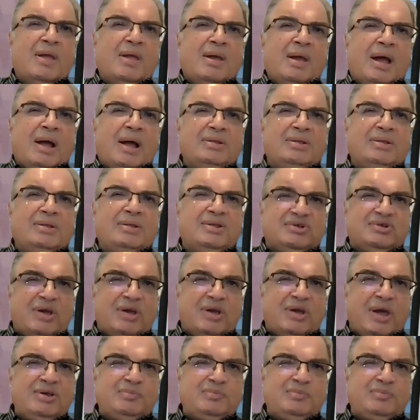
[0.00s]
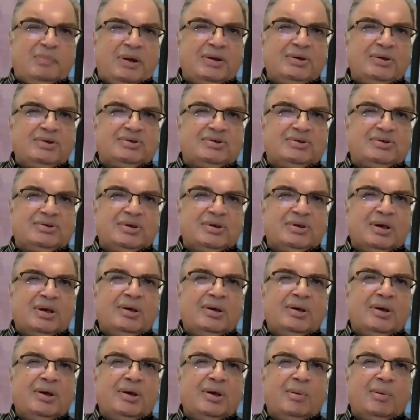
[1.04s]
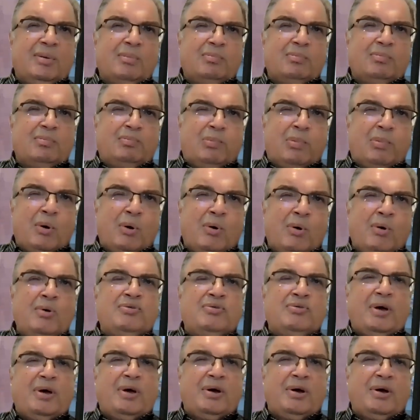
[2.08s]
this case brings both